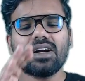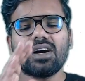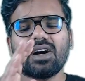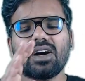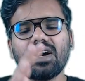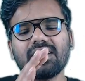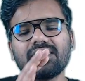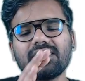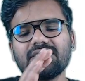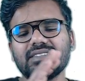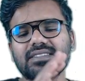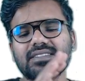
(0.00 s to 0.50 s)

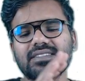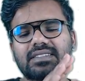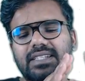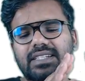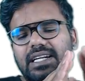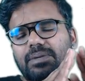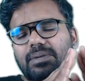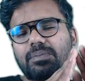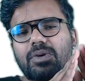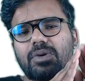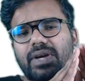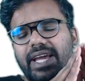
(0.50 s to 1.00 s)
or this
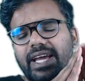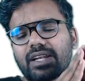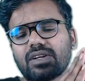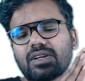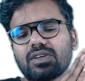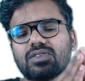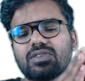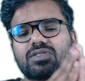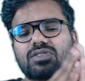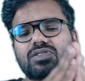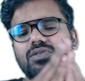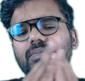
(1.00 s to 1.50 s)
runbook can
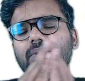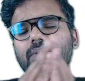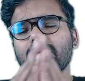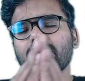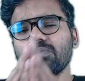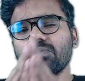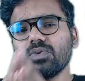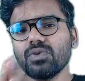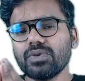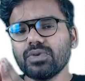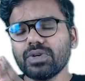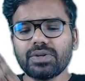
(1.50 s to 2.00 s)
also be
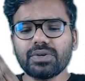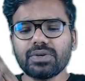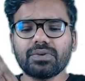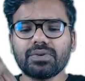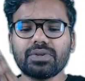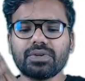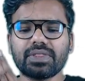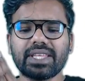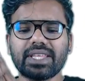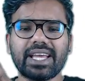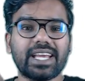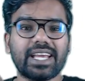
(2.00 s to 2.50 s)
moved
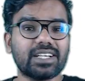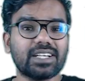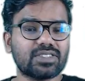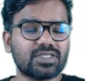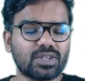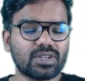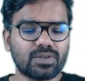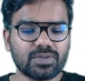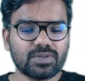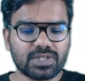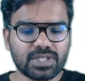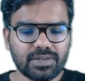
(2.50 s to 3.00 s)
during the
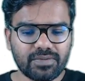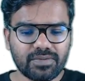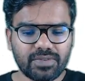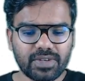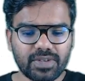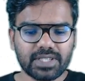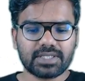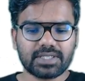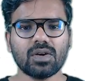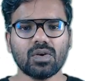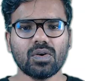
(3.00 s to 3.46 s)
execution phase.